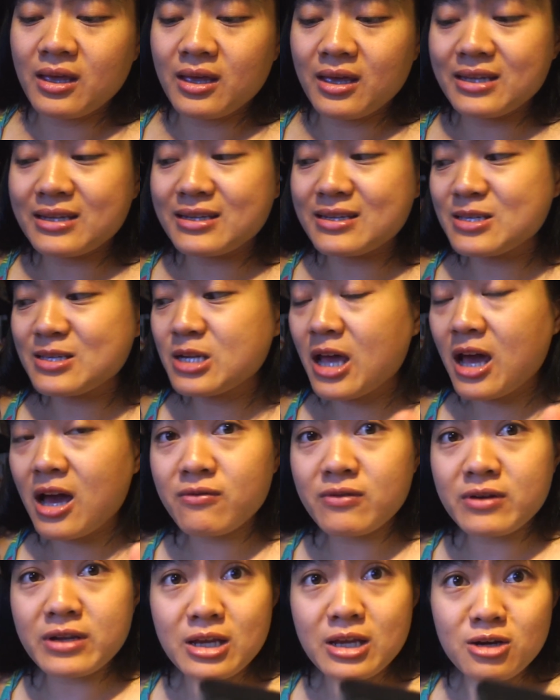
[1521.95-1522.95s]

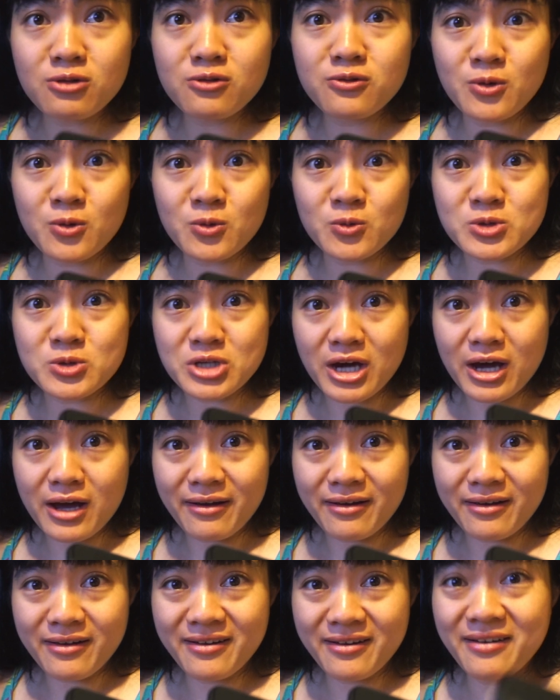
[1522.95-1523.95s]
an earphone
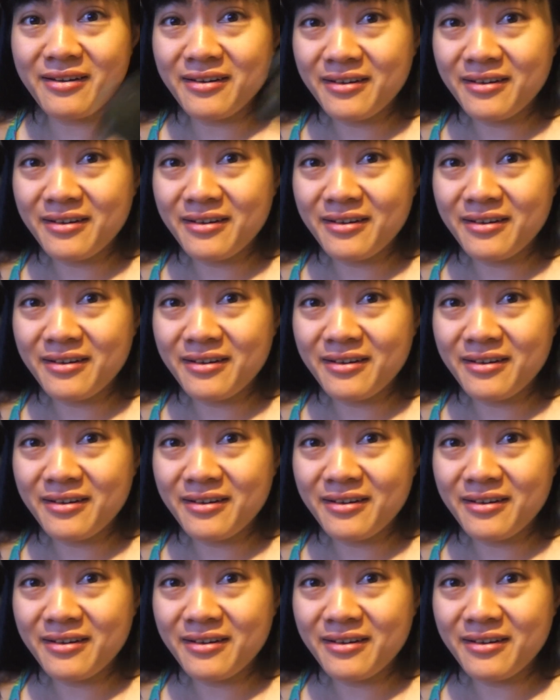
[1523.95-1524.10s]
jack.